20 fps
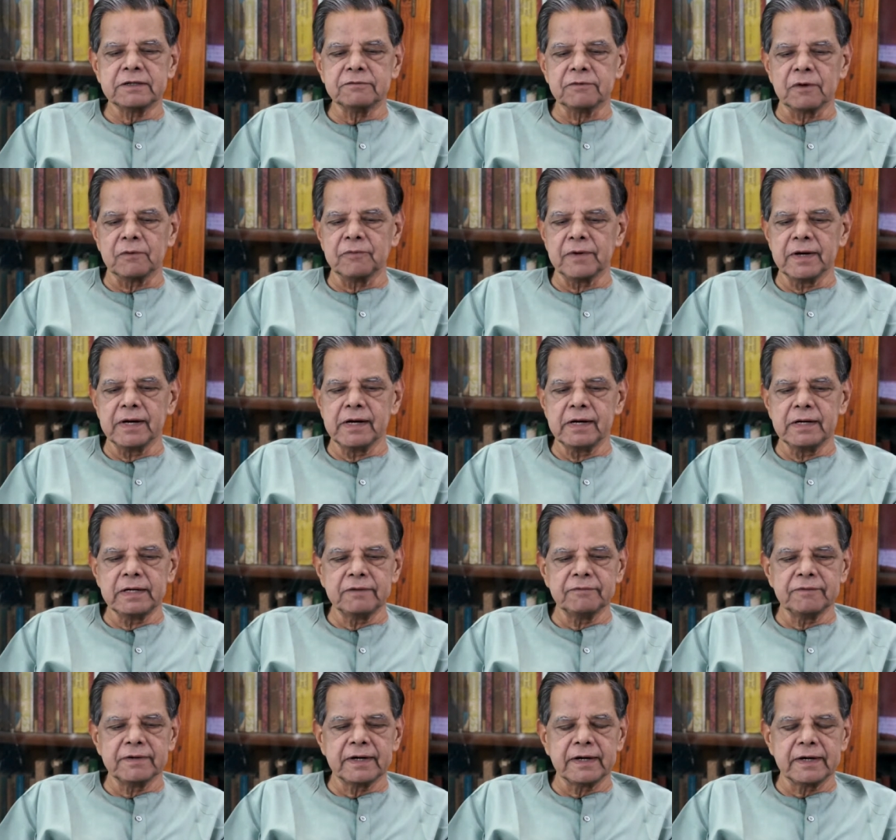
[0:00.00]
for perfect
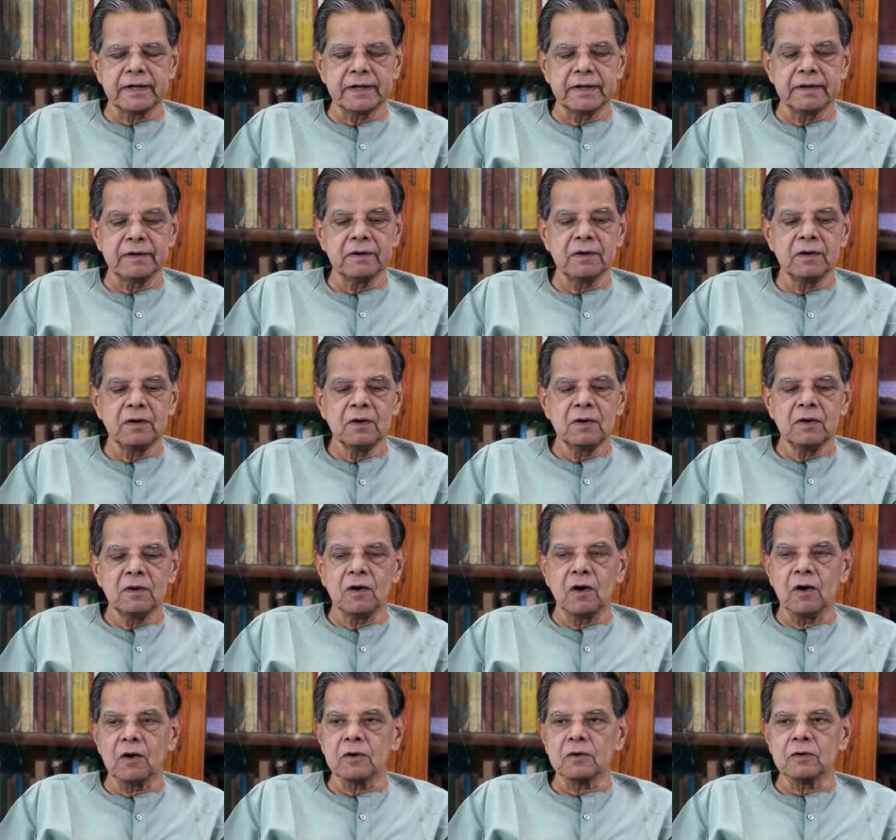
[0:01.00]
divinity
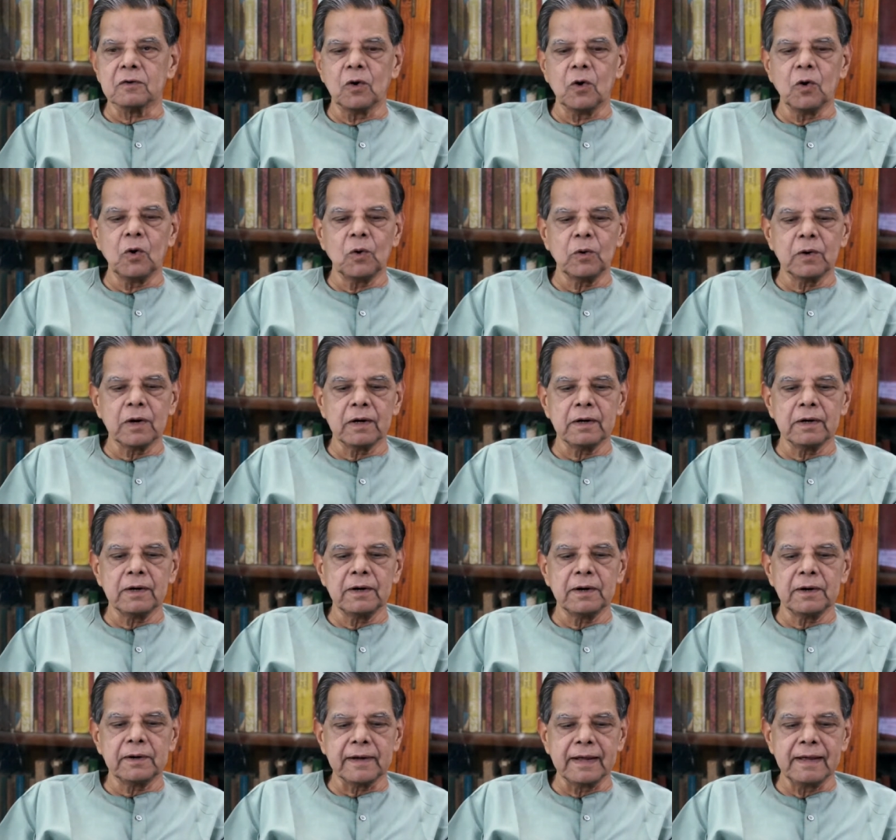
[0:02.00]
or
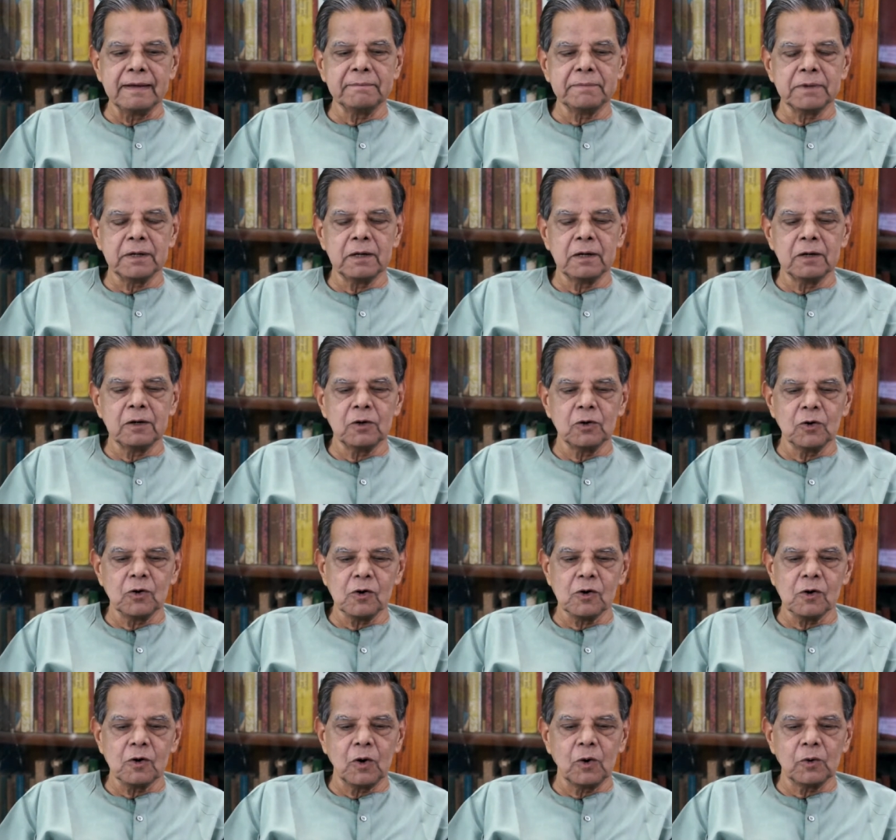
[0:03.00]
golden temple
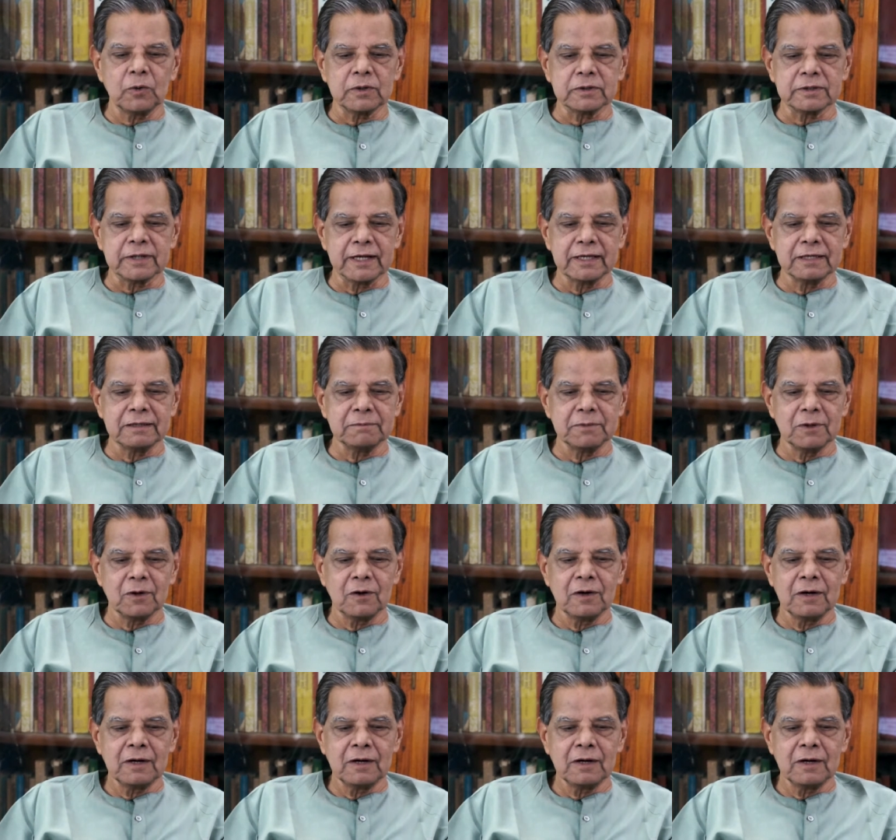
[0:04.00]
door to things.